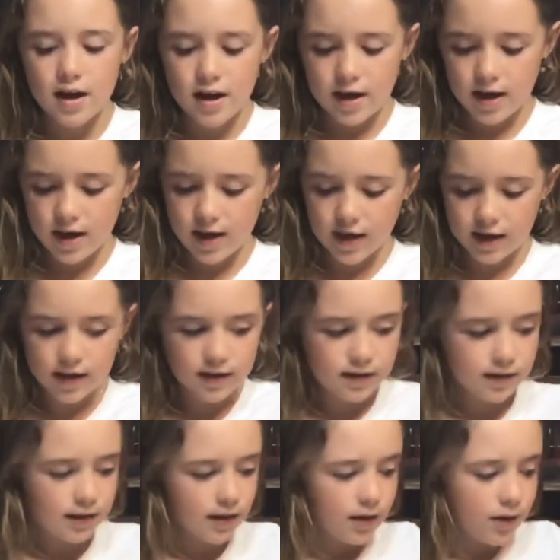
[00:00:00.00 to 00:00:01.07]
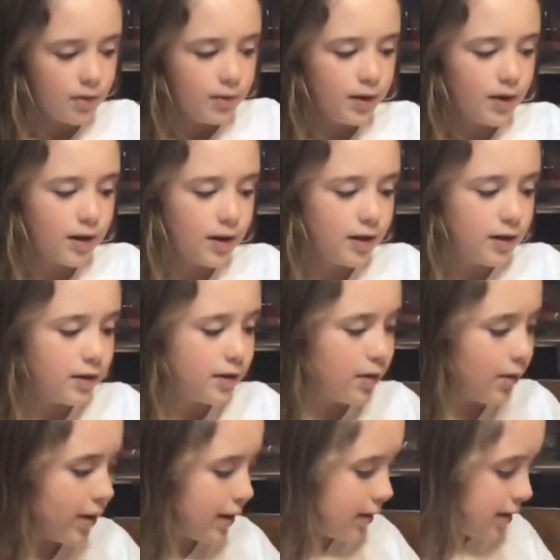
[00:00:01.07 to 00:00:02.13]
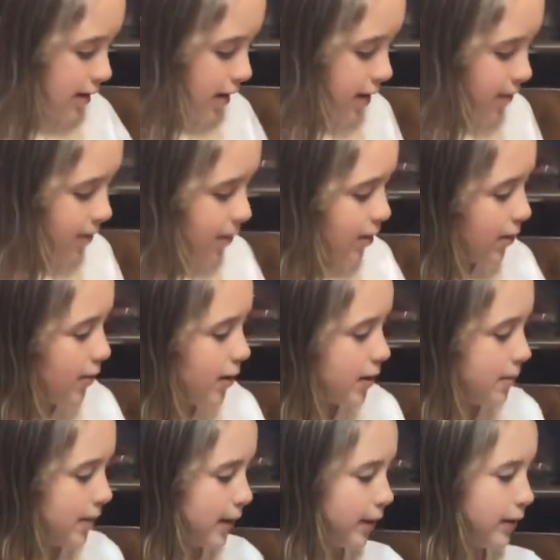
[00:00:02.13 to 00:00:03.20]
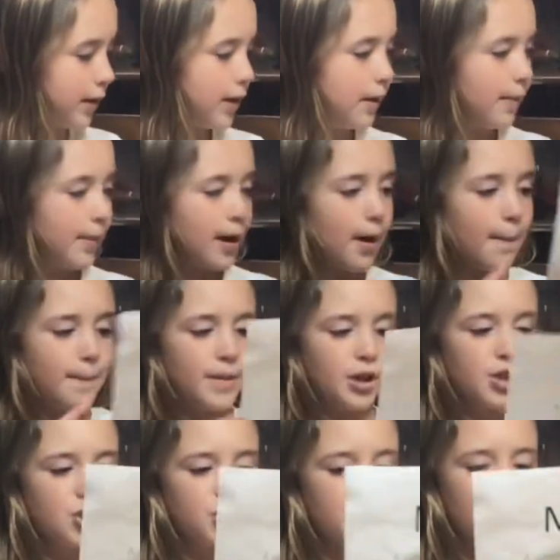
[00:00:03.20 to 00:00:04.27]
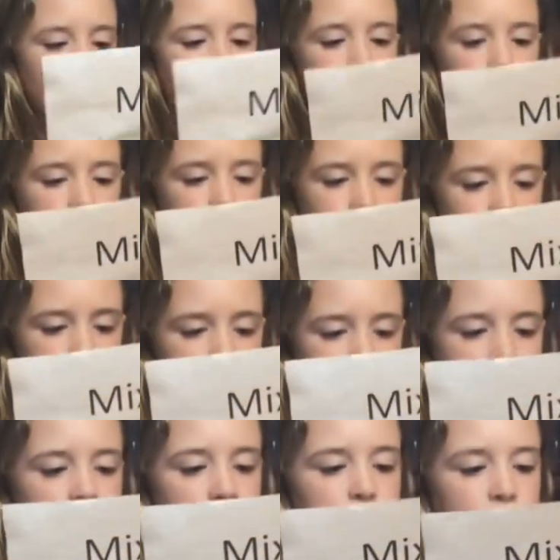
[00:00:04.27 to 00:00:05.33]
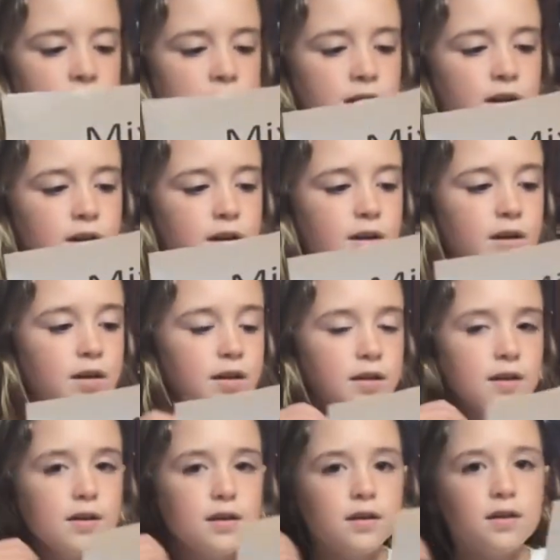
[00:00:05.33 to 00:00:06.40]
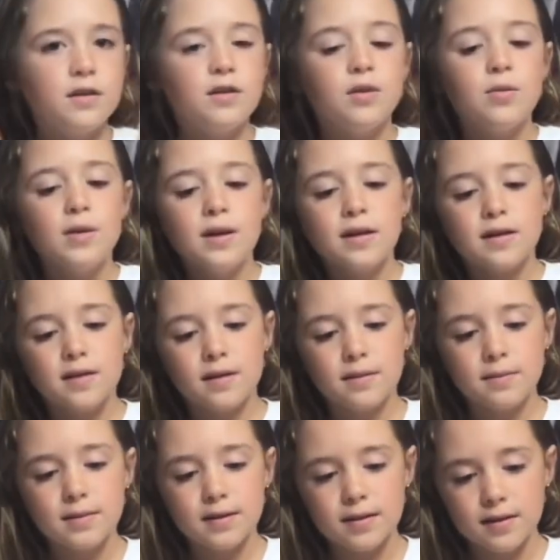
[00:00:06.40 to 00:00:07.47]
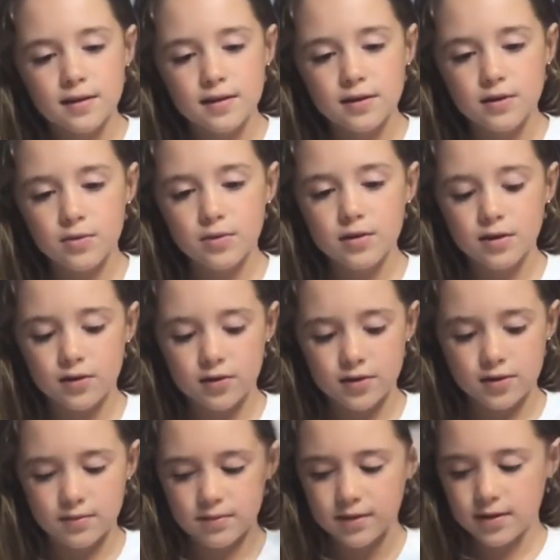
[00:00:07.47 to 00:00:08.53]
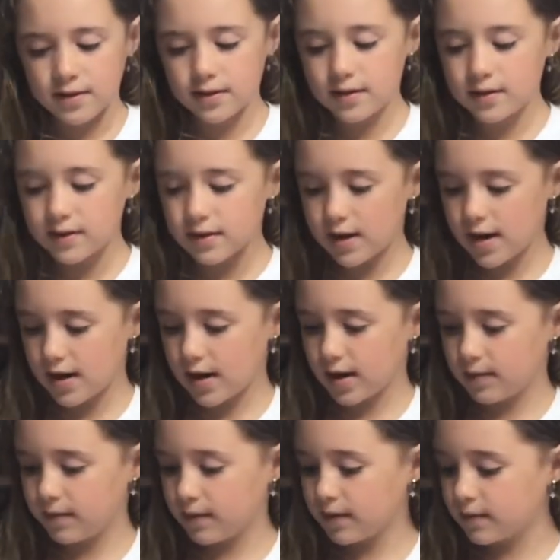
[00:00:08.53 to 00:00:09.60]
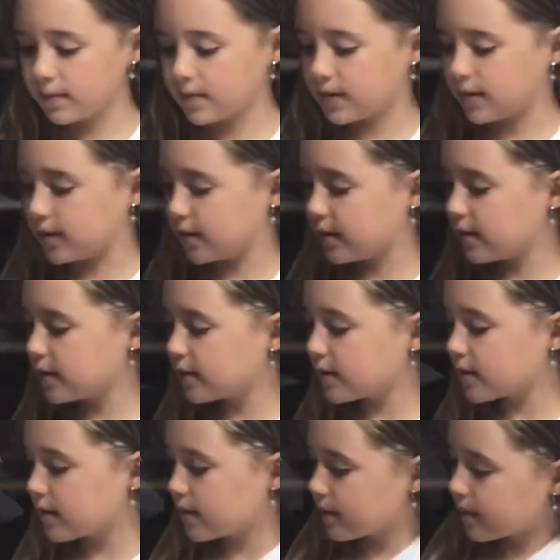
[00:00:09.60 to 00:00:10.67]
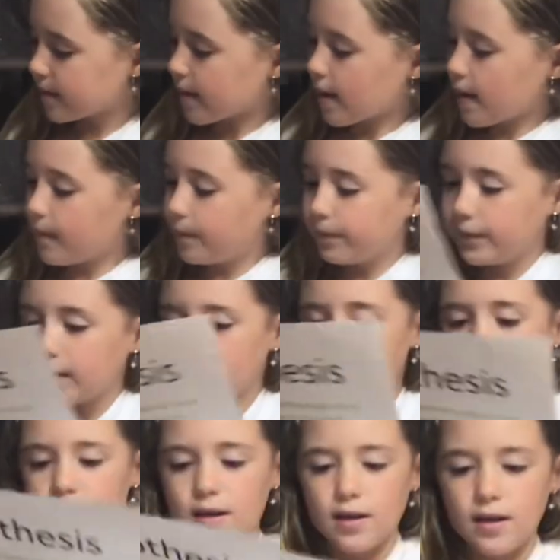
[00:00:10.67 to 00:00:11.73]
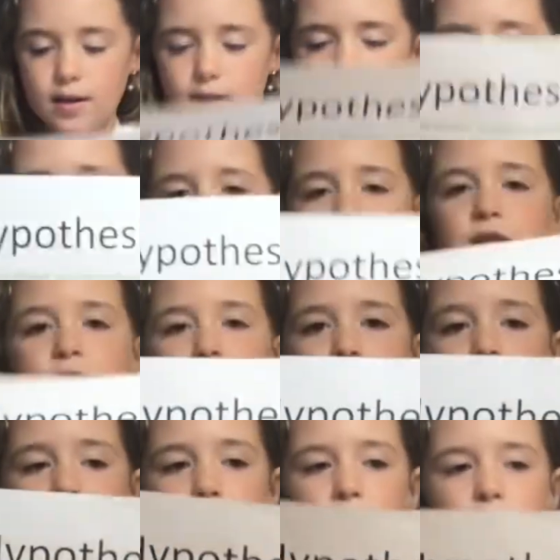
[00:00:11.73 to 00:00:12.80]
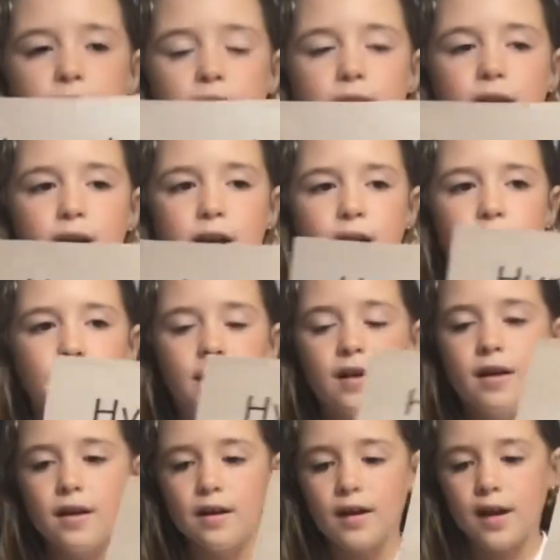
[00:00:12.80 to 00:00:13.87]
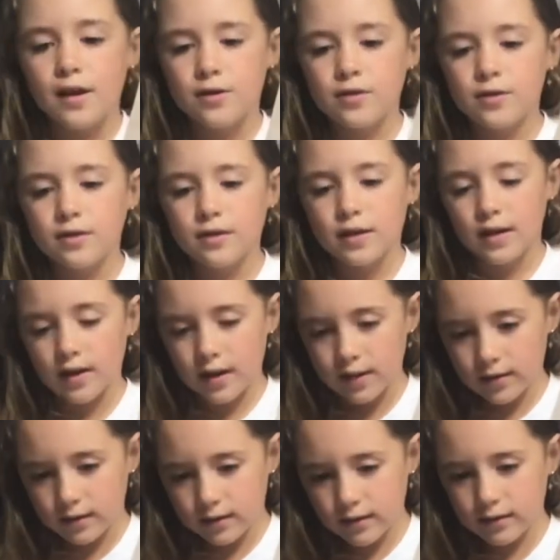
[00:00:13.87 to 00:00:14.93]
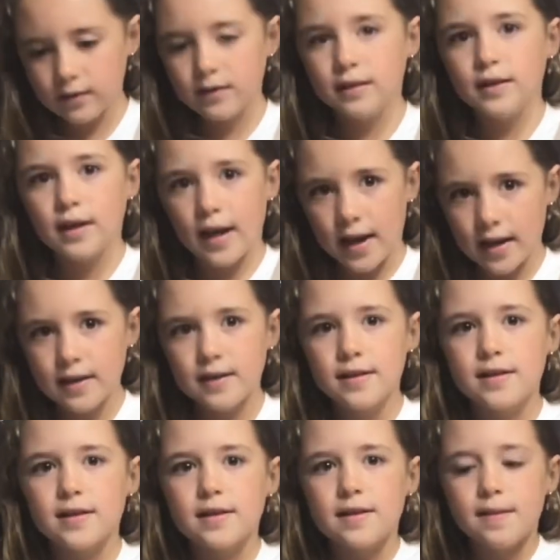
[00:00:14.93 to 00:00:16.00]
And today we are going to be learning about mixtures, what is doing a substance to another substance, and hypothesis is doing a educational guess.